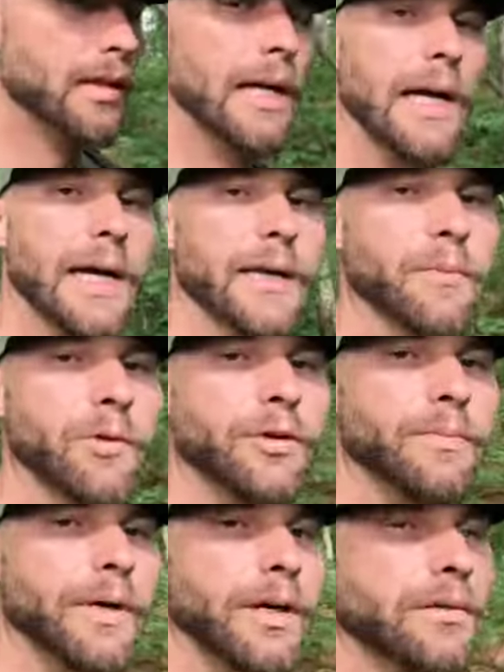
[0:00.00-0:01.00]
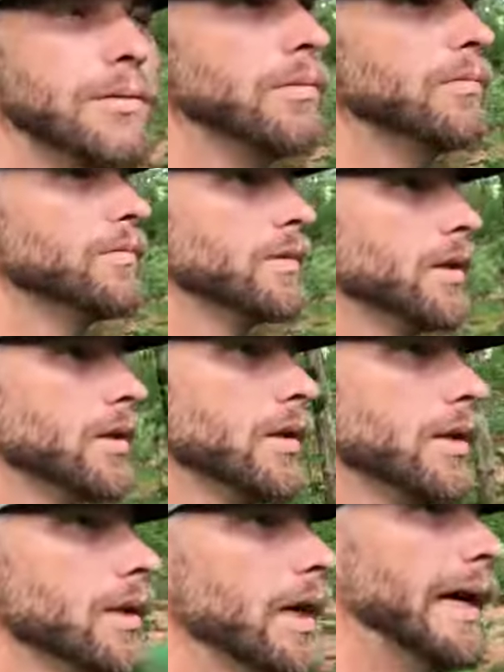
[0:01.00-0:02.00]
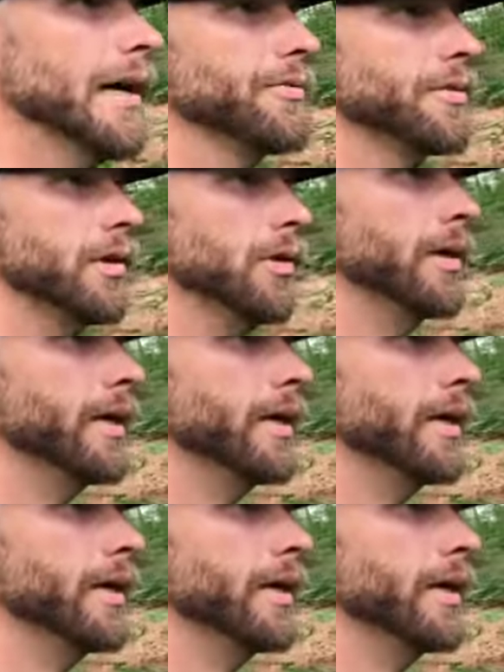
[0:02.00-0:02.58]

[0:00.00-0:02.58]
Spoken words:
I'm gonna do my outro